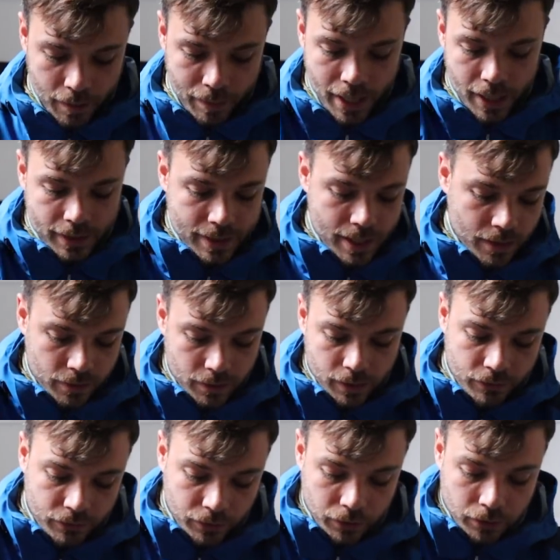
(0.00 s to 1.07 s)
back down on
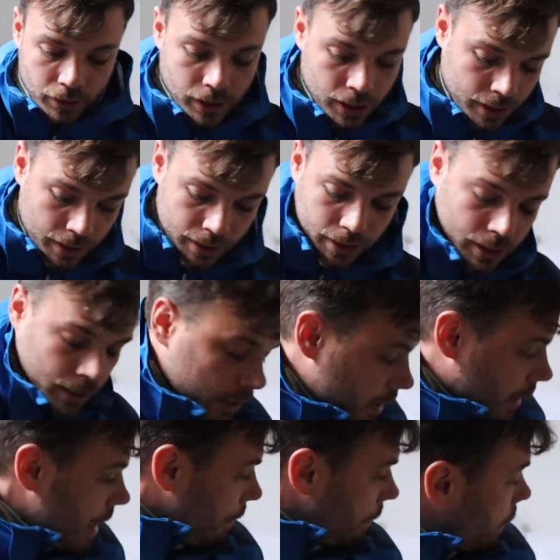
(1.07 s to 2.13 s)
the floor.
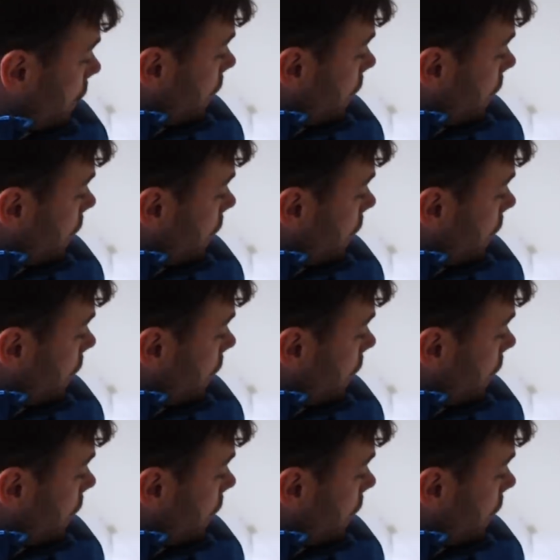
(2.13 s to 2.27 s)
Now we've